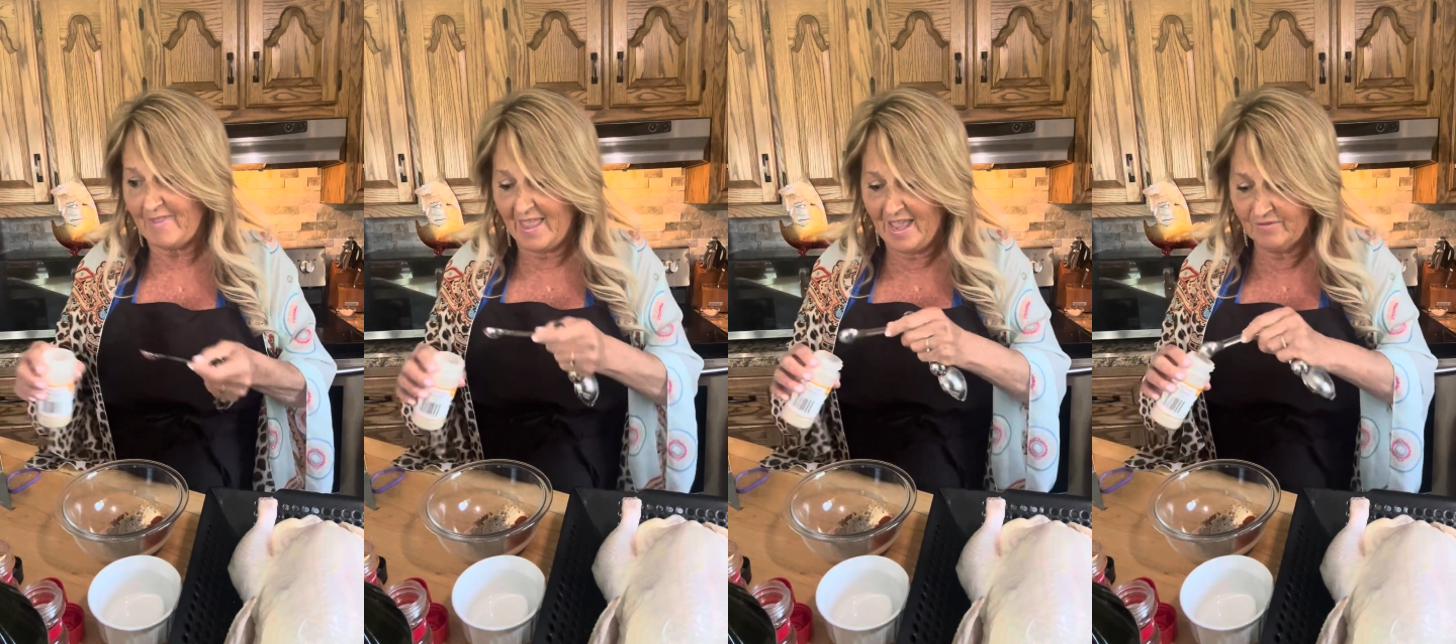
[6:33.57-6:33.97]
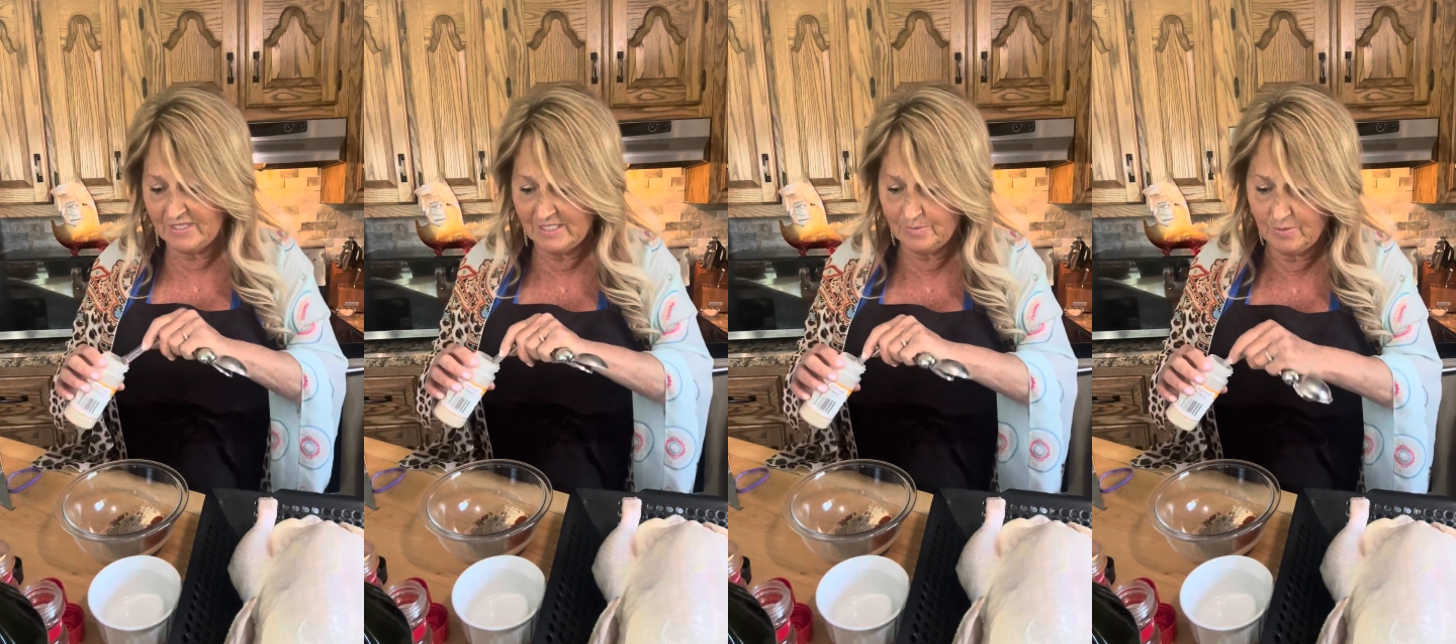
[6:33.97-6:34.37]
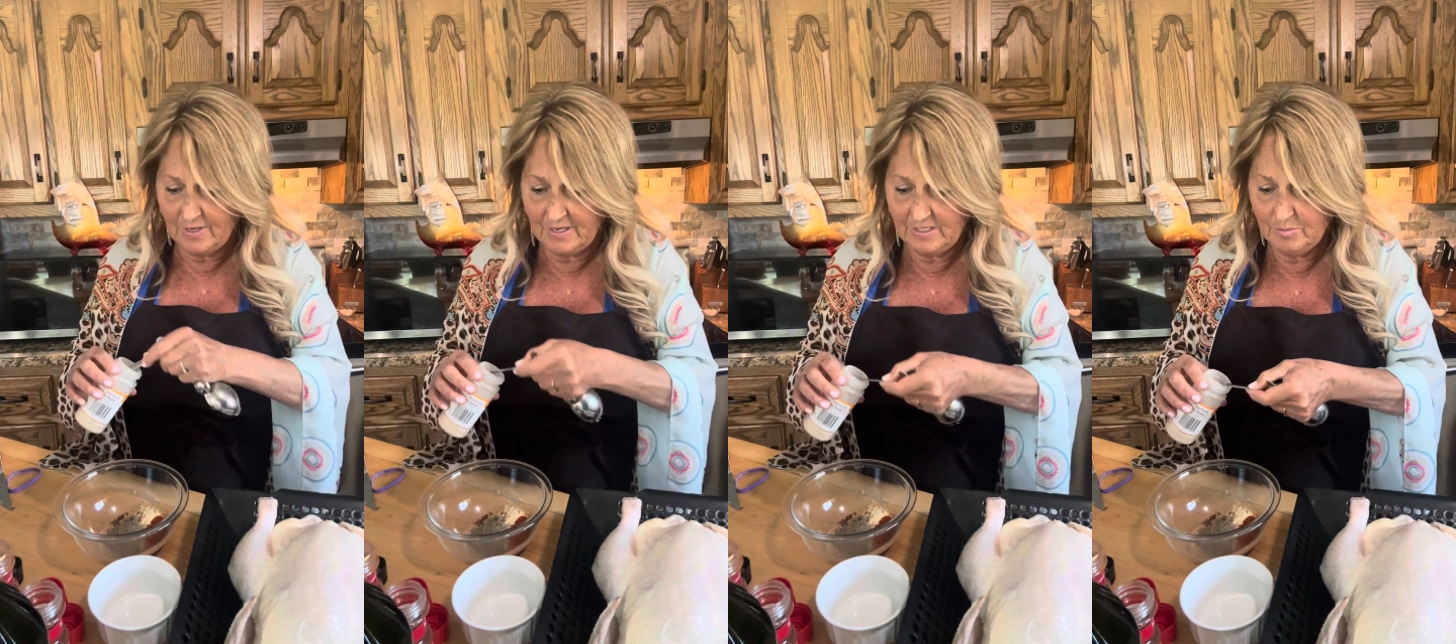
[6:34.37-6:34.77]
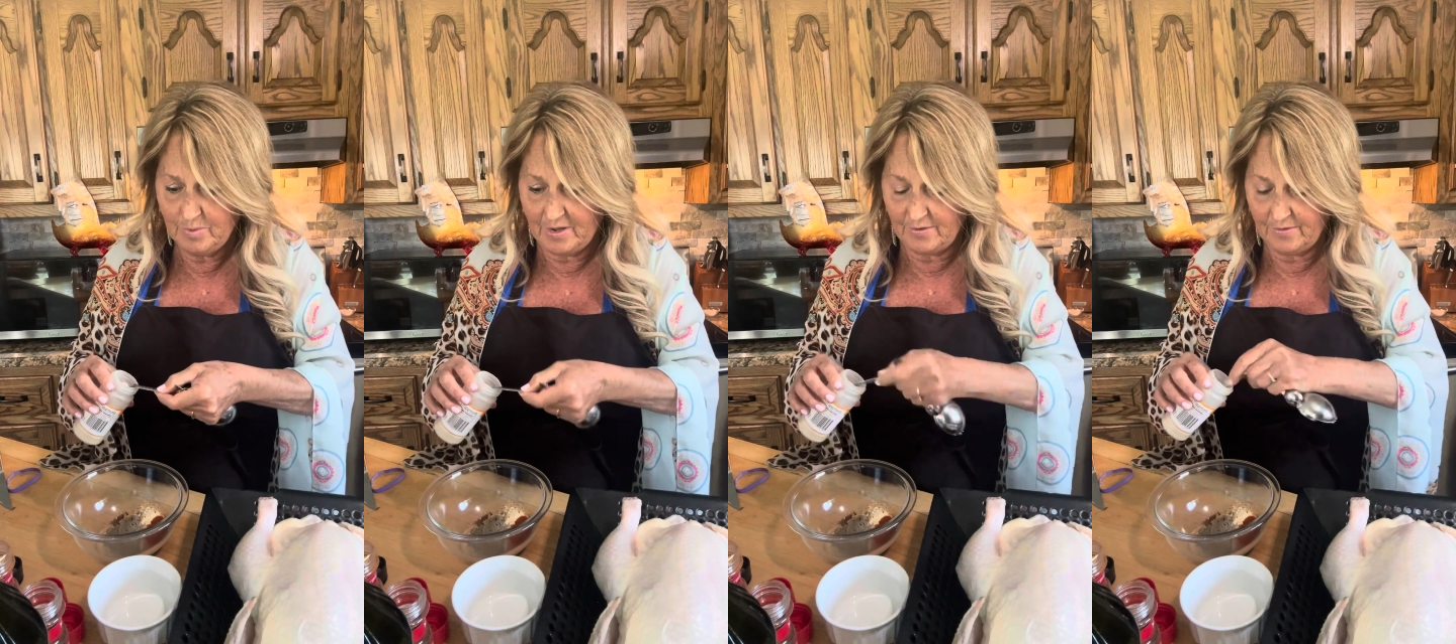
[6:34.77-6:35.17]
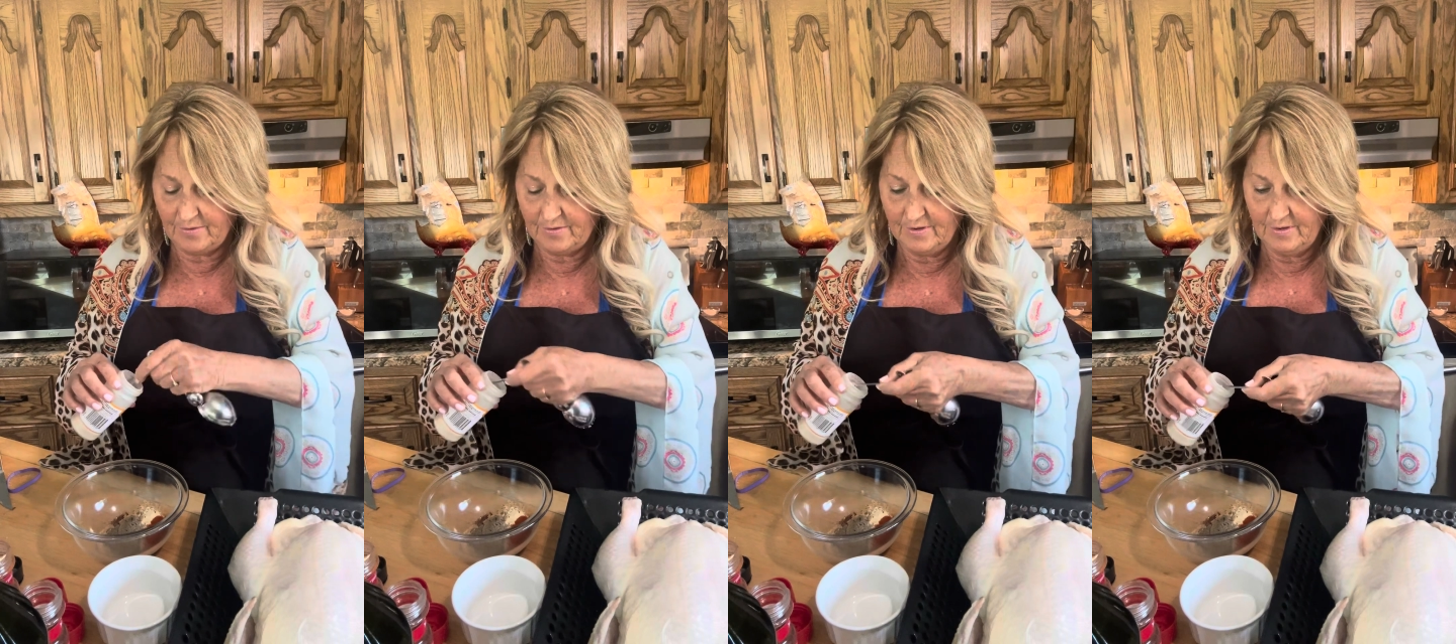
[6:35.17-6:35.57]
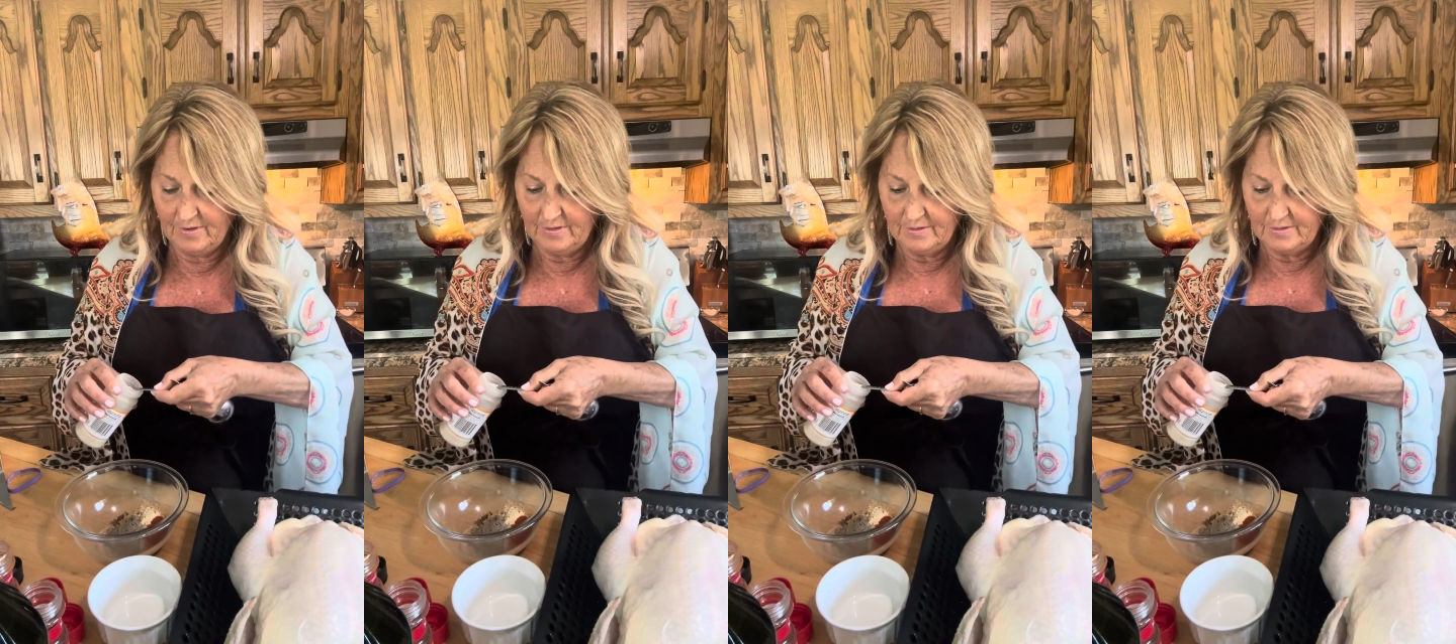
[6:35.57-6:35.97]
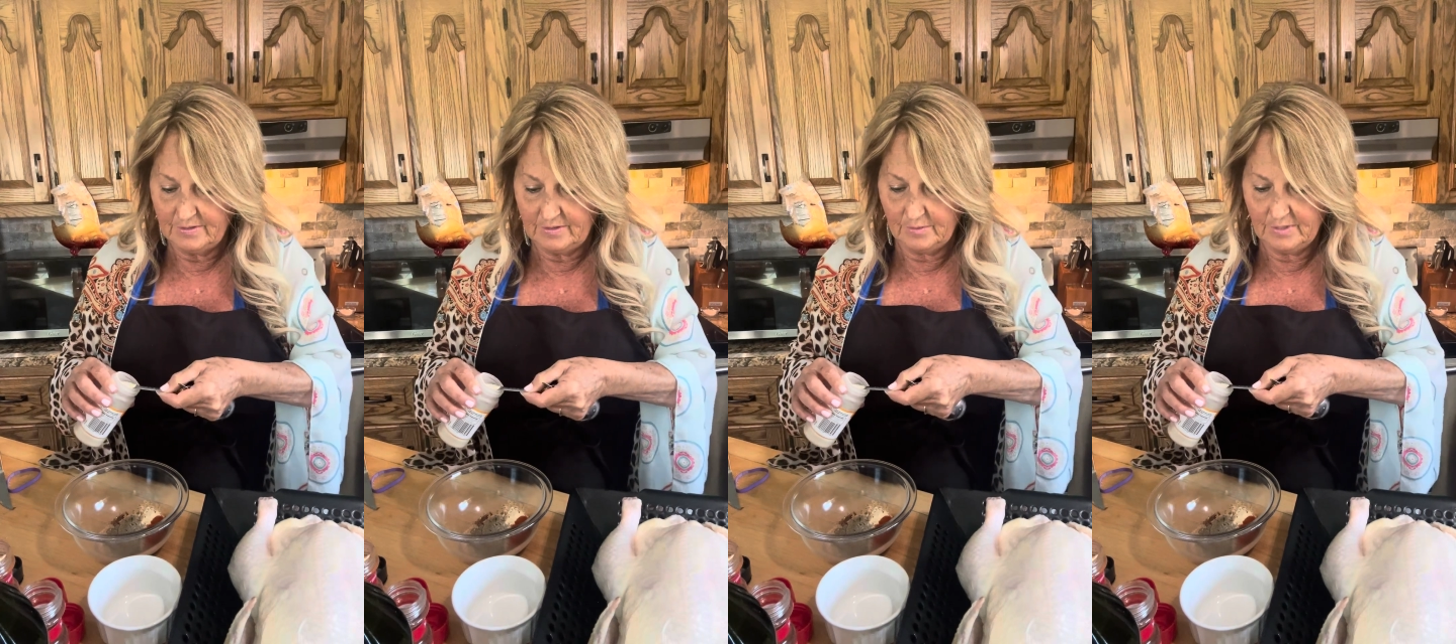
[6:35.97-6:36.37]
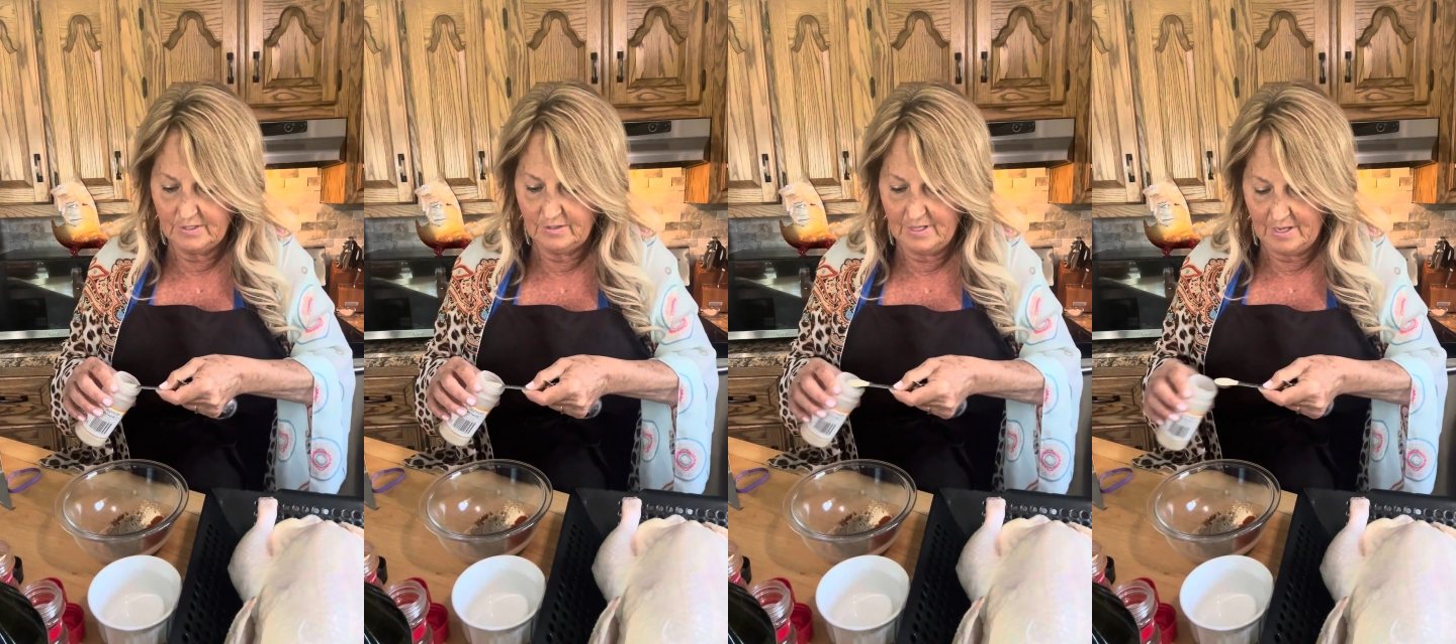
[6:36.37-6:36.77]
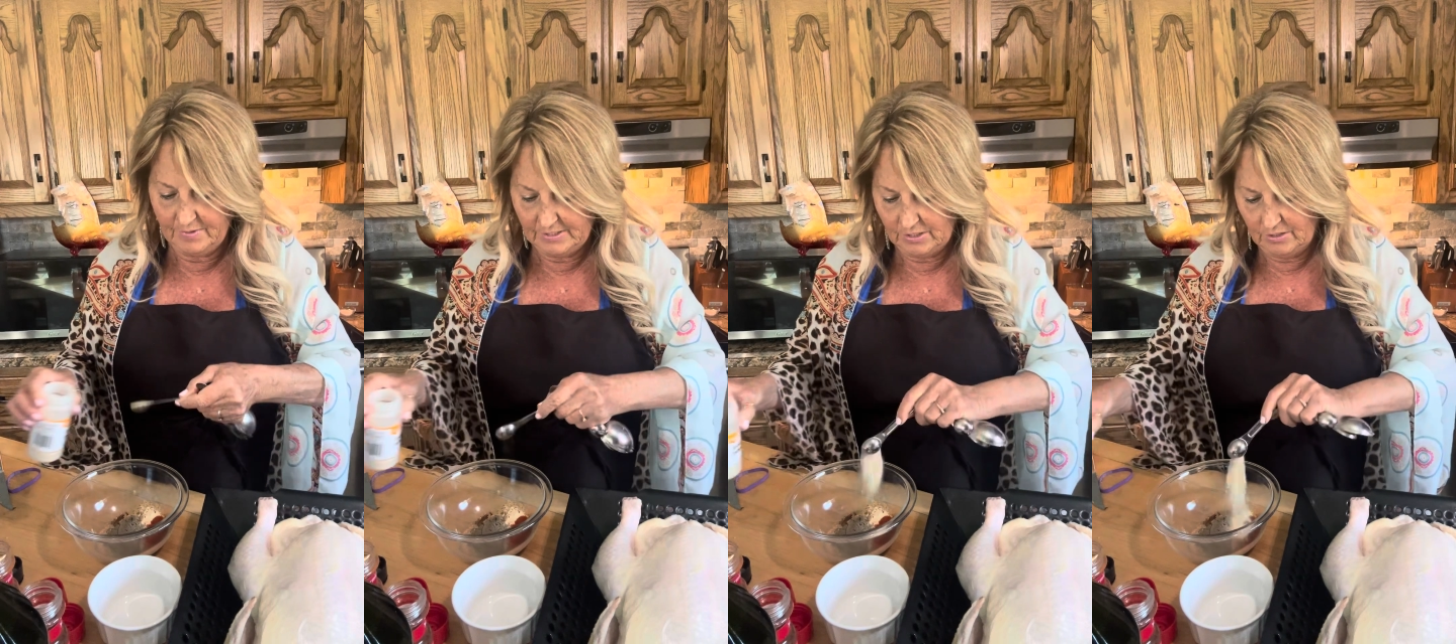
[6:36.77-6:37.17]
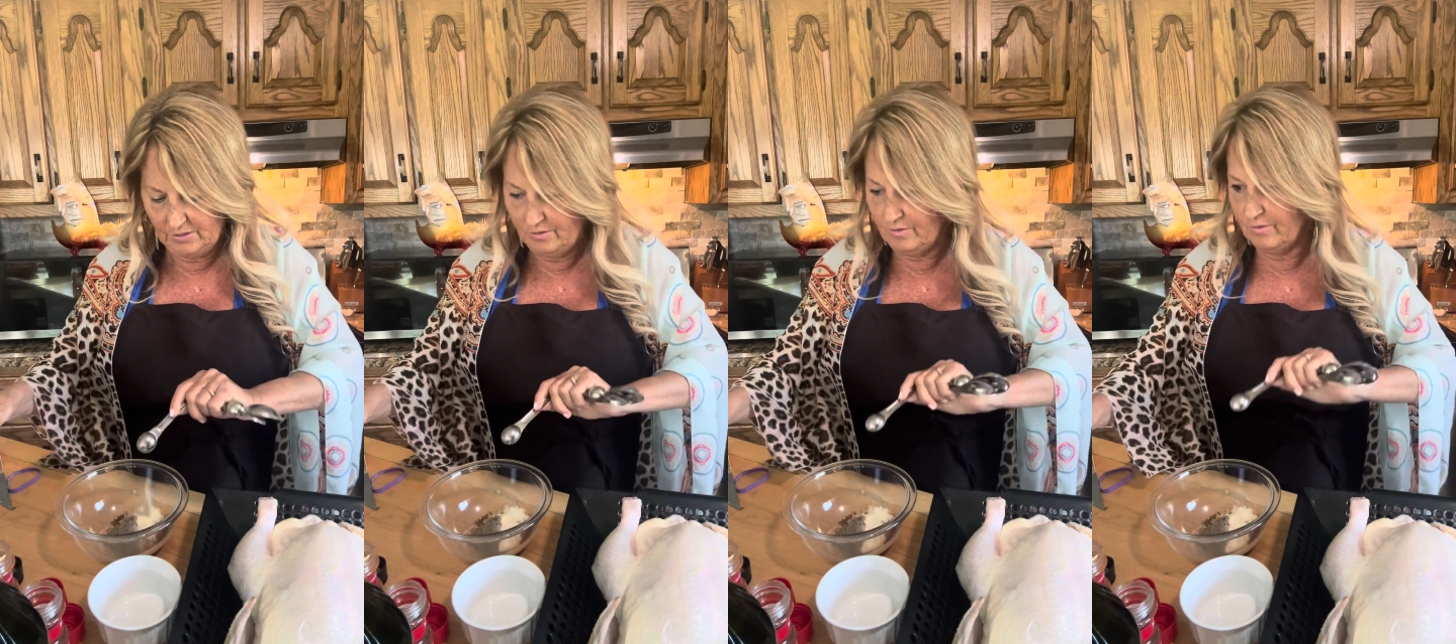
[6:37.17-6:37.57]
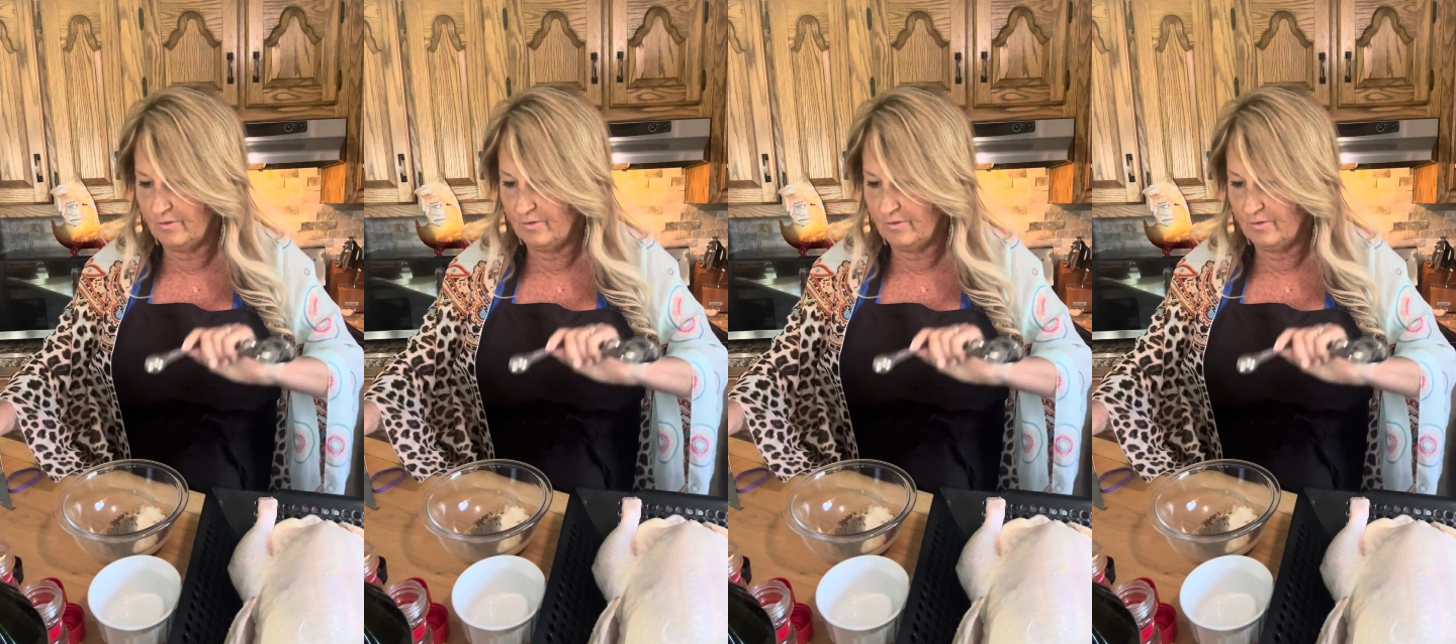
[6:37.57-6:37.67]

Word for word: half teaspoon of onion powder. So we're gonna do that one too.